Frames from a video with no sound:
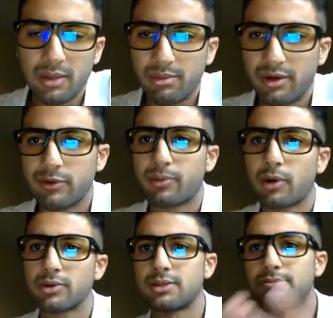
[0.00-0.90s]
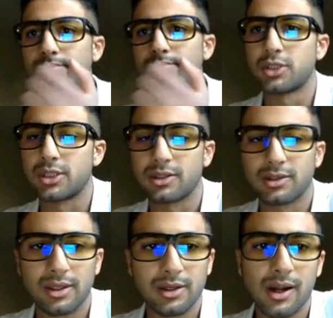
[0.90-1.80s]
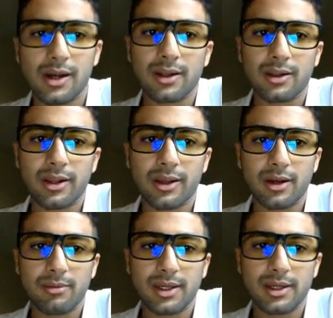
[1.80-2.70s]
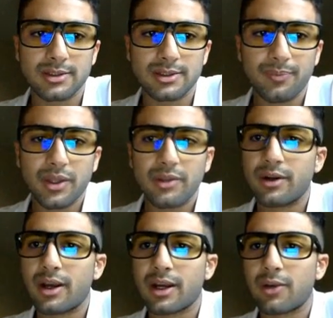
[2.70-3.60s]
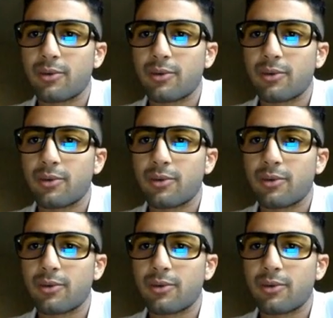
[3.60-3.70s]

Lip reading: But if you post some bullshit, then they're not going to click on it, because they're not going to